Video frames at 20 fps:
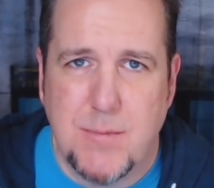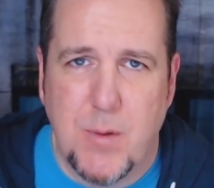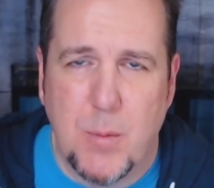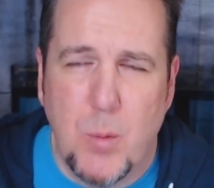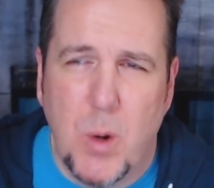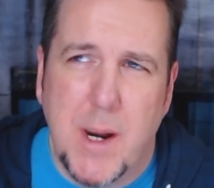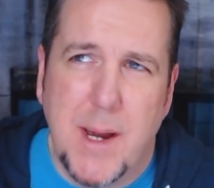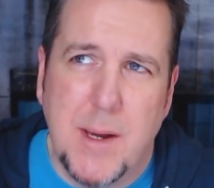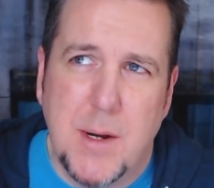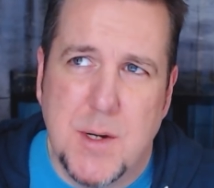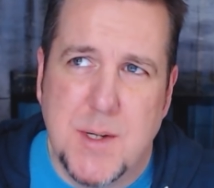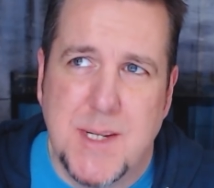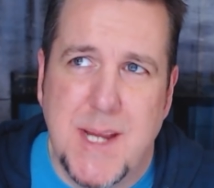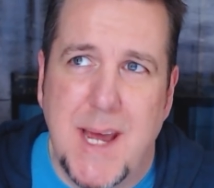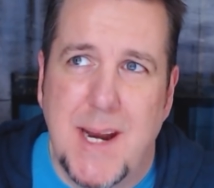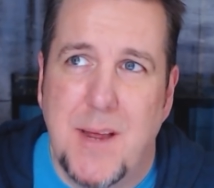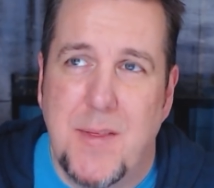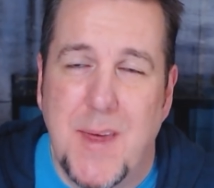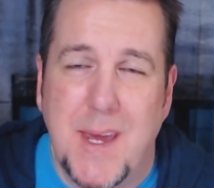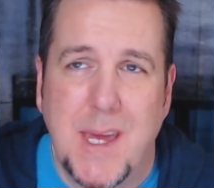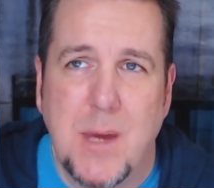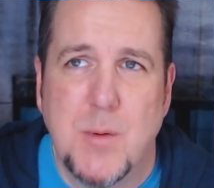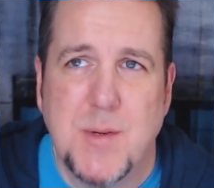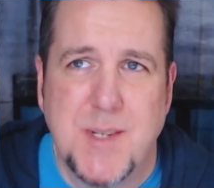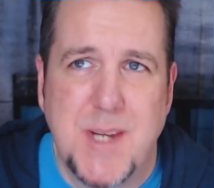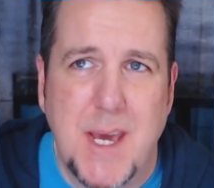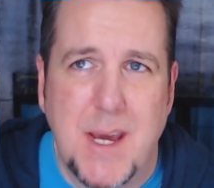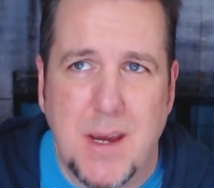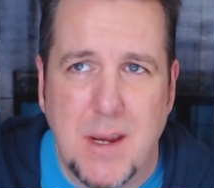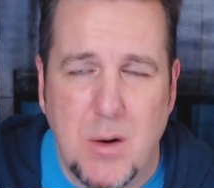From what I understand, I think he was
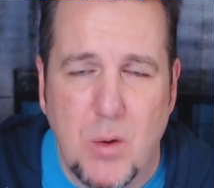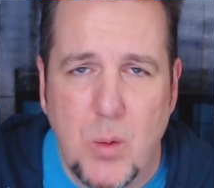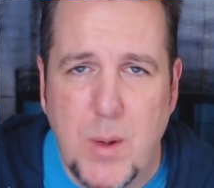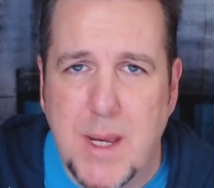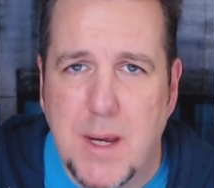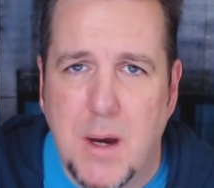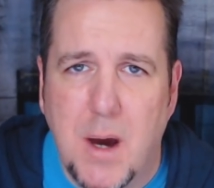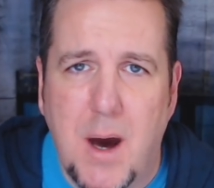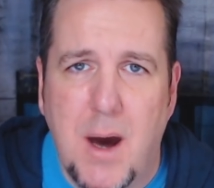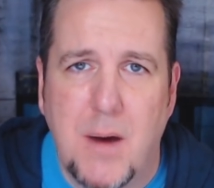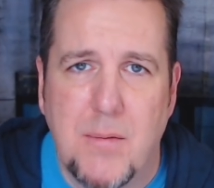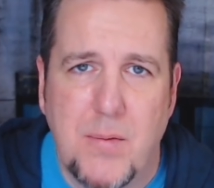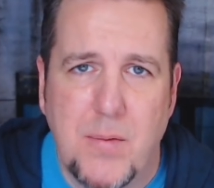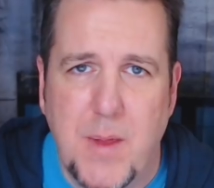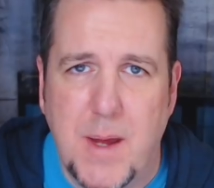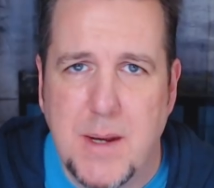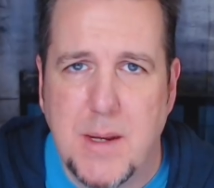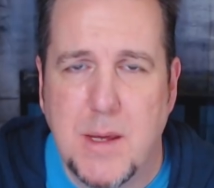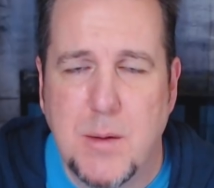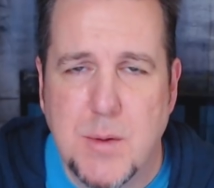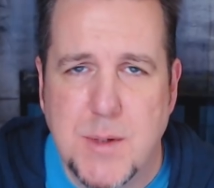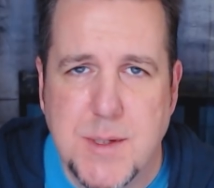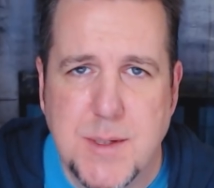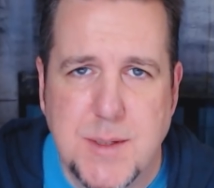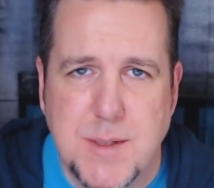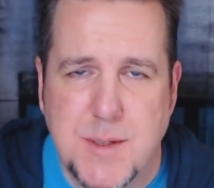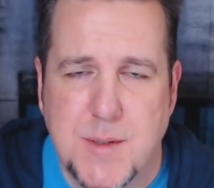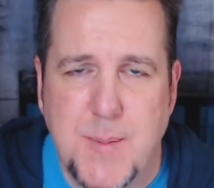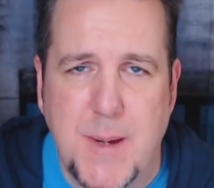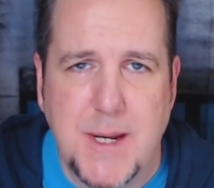taking a week off that he was
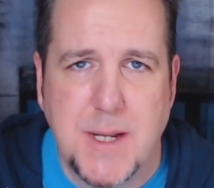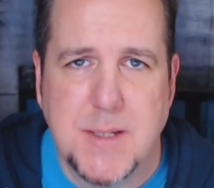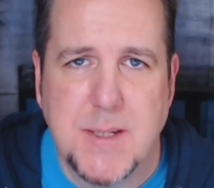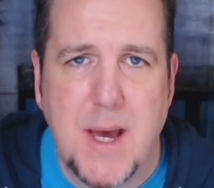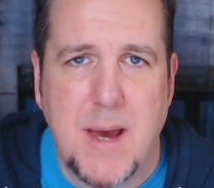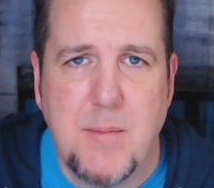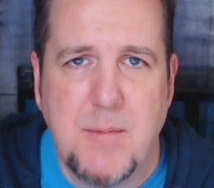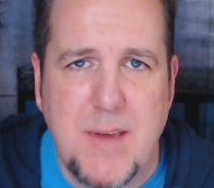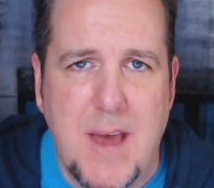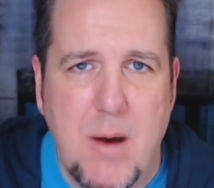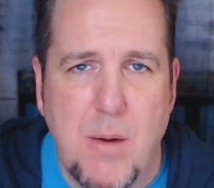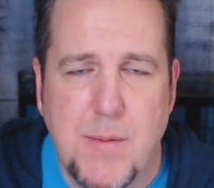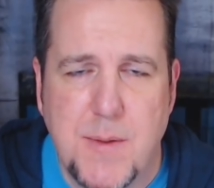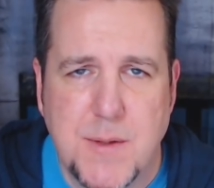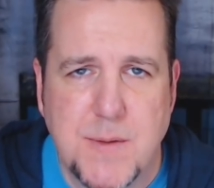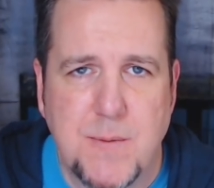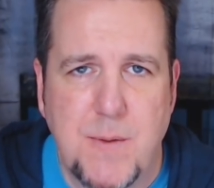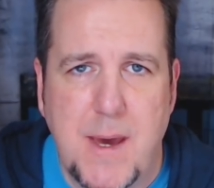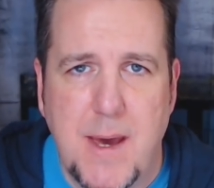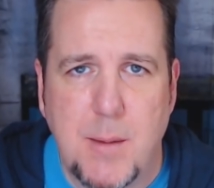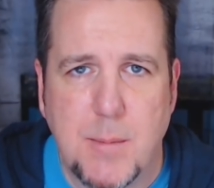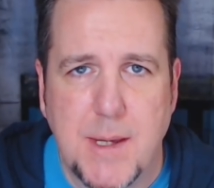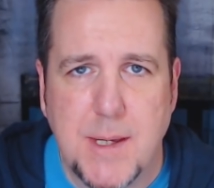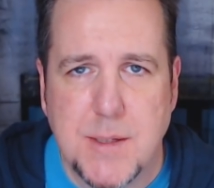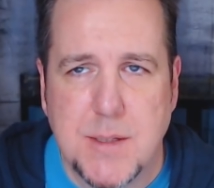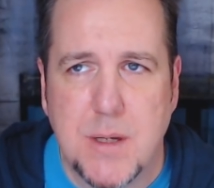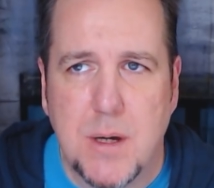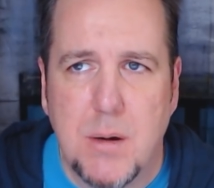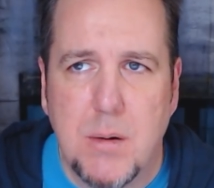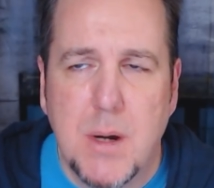spending time down with his family.
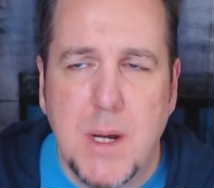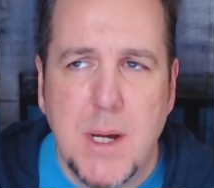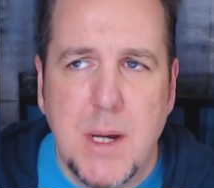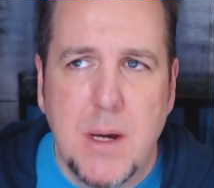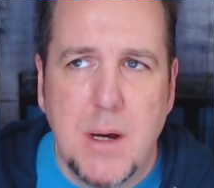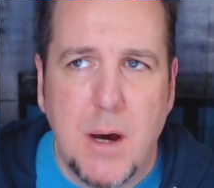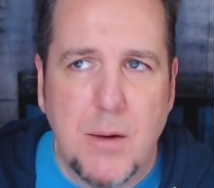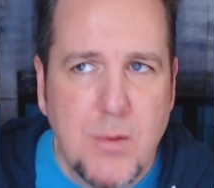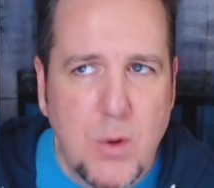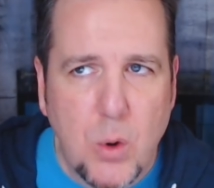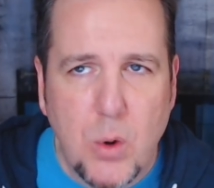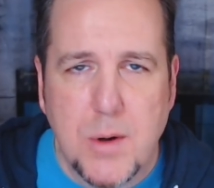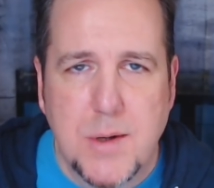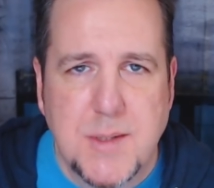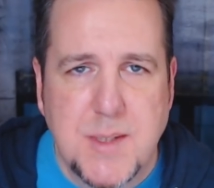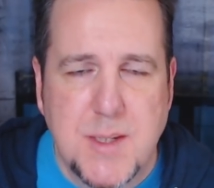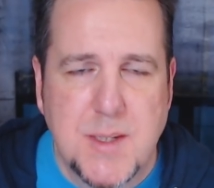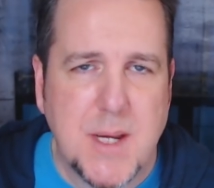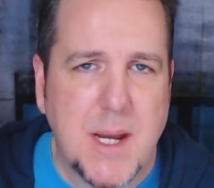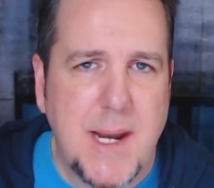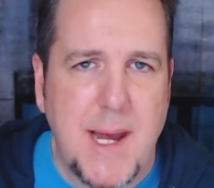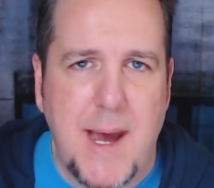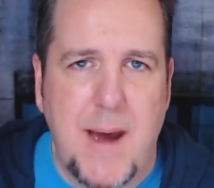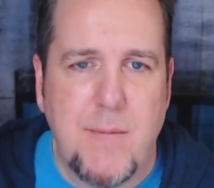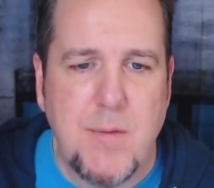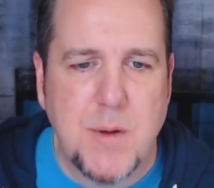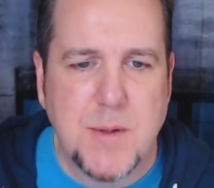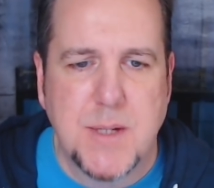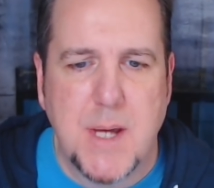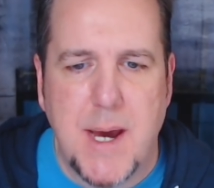So of course he's going to
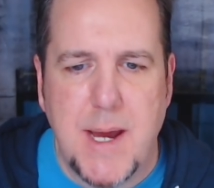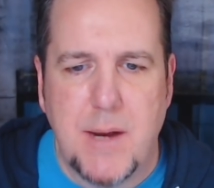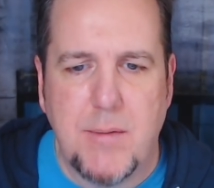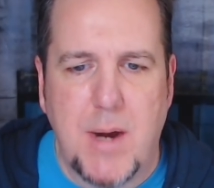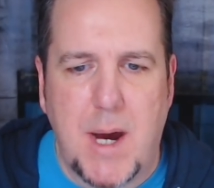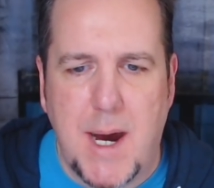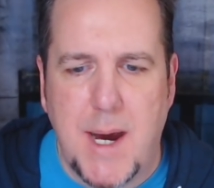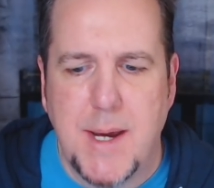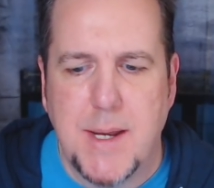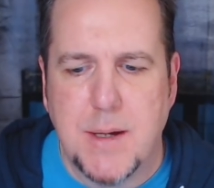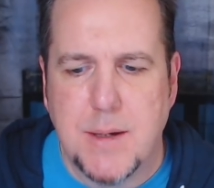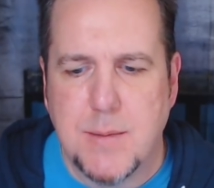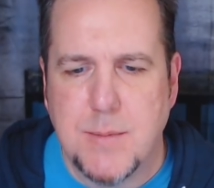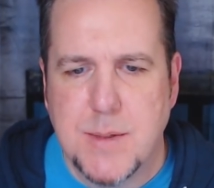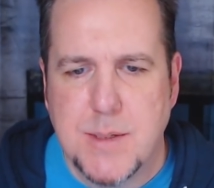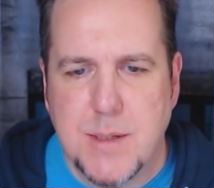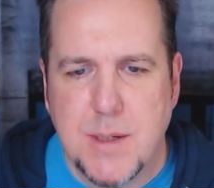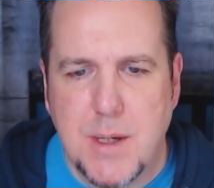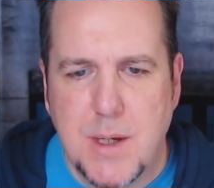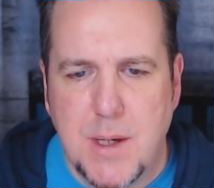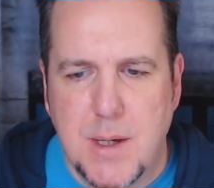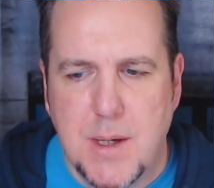have those kind of items.